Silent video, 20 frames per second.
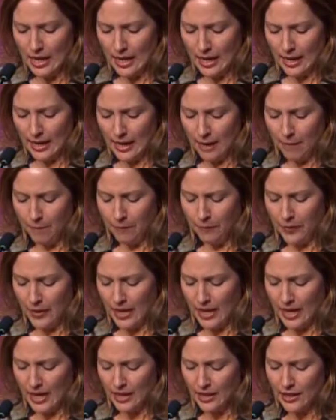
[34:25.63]
And
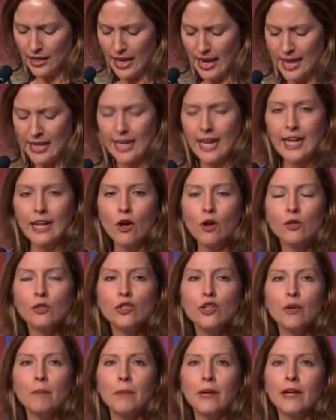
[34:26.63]

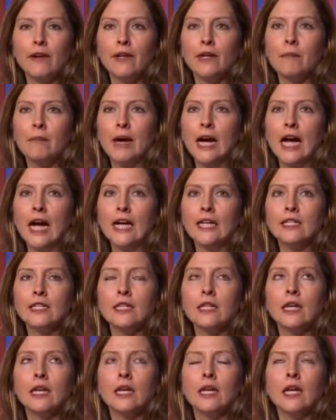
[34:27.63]
also bear in mind
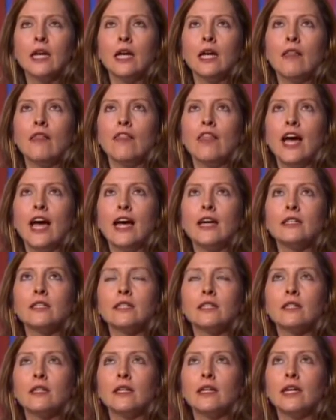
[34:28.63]

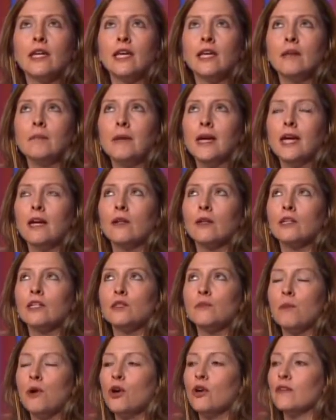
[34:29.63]
that email
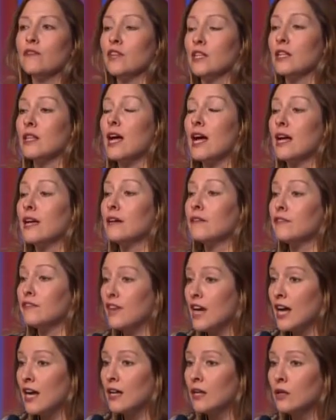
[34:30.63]
is part of the client
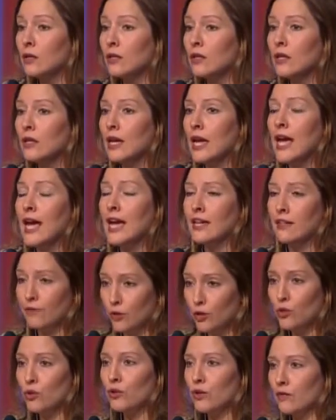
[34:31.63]
file, and if
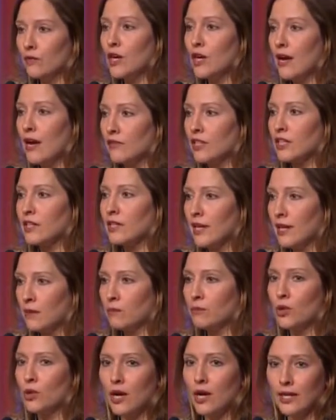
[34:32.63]
you do ever have a claim
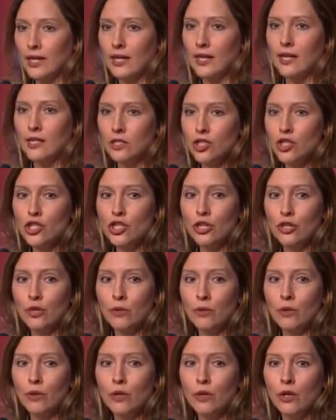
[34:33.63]
brought against
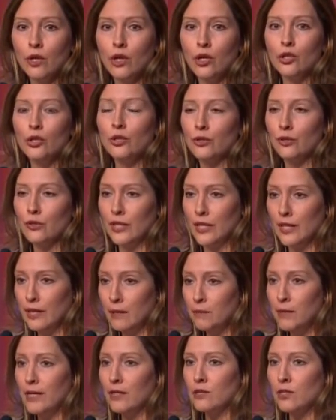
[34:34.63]
you, your
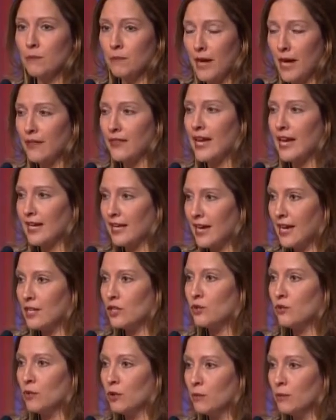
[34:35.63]
emails about that
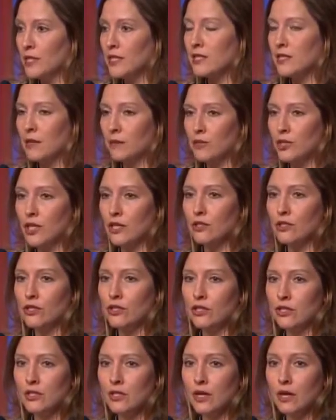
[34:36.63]
case will be subject to
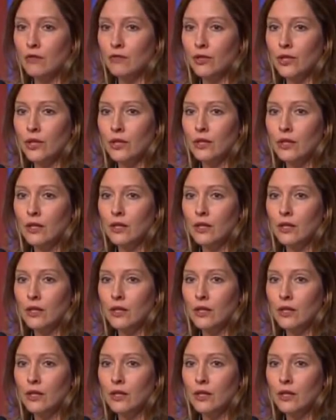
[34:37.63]
discovery.